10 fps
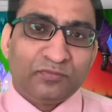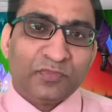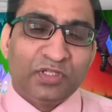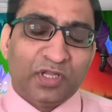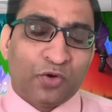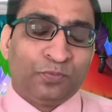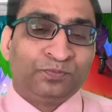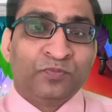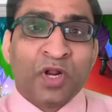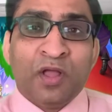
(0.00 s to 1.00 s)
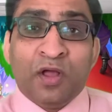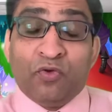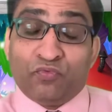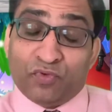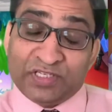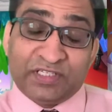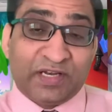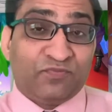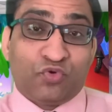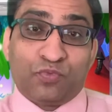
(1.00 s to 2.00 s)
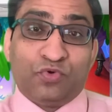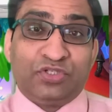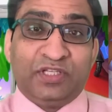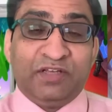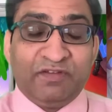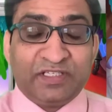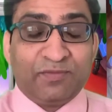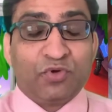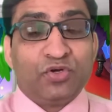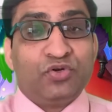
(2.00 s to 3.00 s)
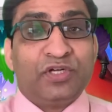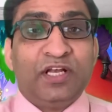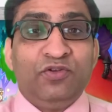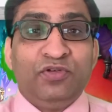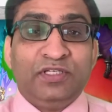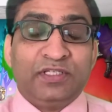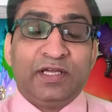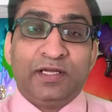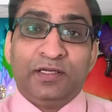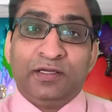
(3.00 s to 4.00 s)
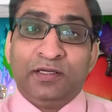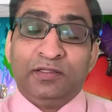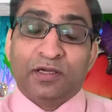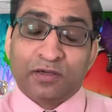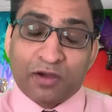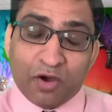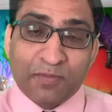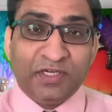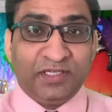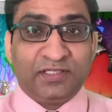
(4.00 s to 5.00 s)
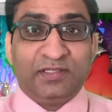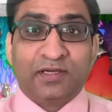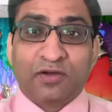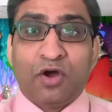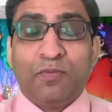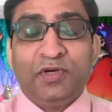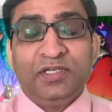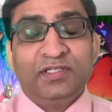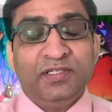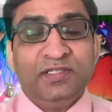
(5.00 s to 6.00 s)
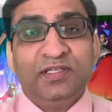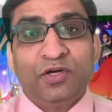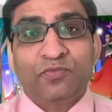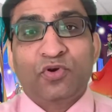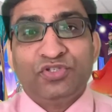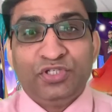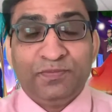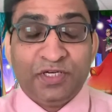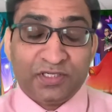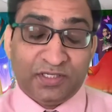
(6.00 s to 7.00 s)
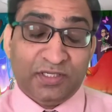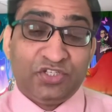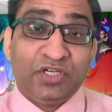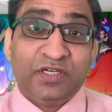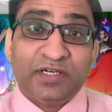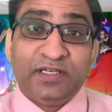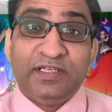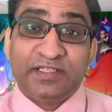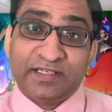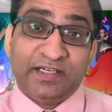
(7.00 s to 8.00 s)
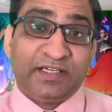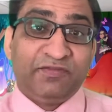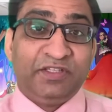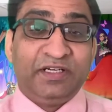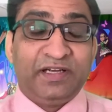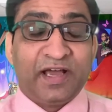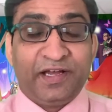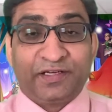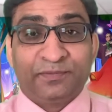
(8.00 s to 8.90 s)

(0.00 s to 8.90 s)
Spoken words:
Now, first and foremost thing which I'm going to tell you is the commonest reason of constipation in children is related with the diet.